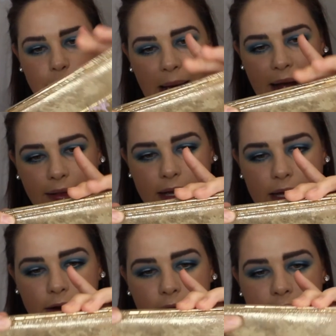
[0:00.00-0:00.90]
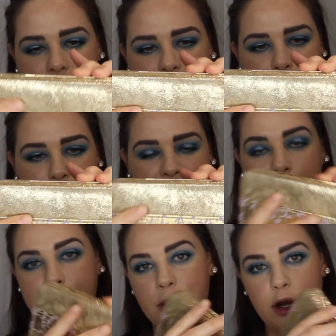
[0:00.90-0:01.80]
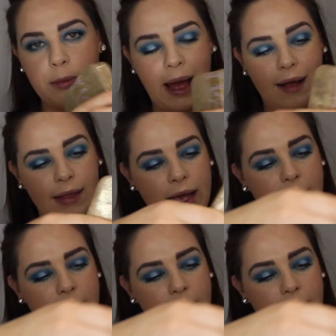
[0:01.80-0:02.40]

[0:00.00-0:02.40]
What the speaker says: palette here. It is the Pinup Girl palette,